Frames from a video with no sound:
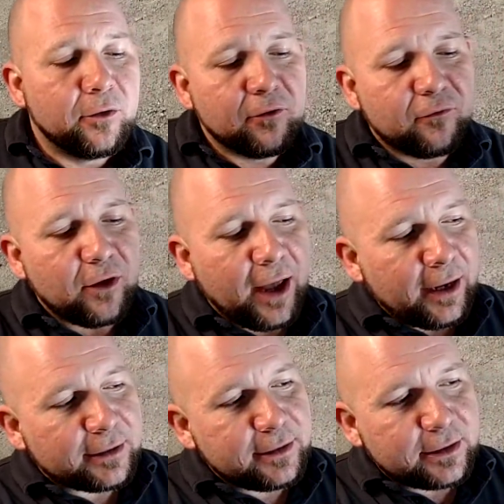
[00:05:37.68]
the
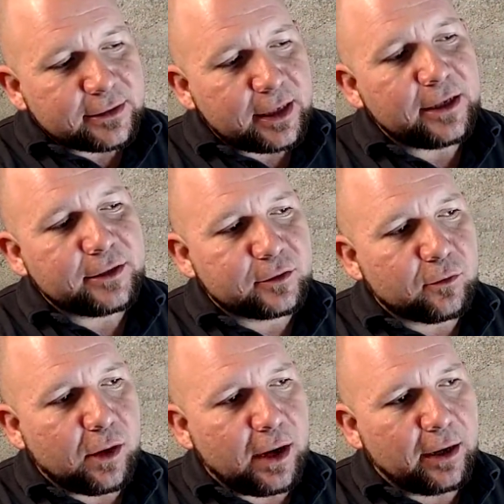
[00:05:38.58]
fact that it takes a
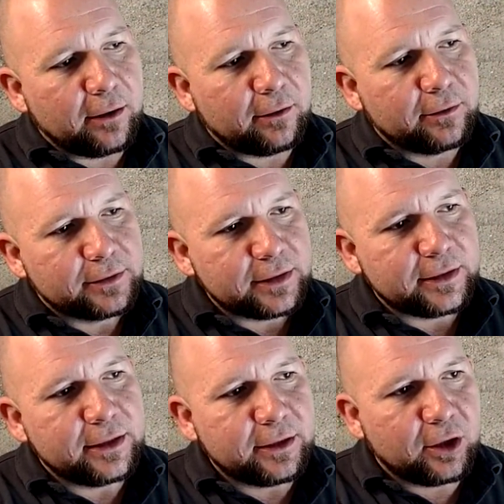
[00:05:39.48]
while to
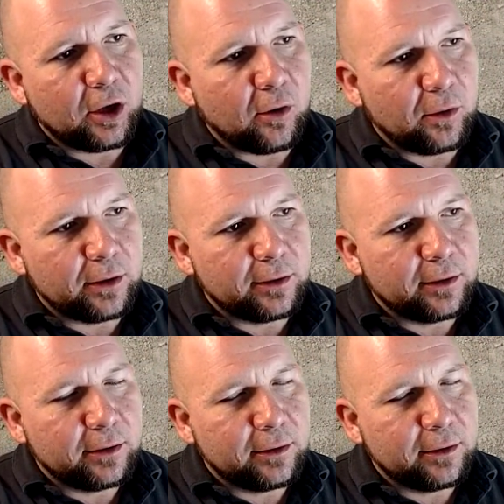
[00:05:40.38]
get going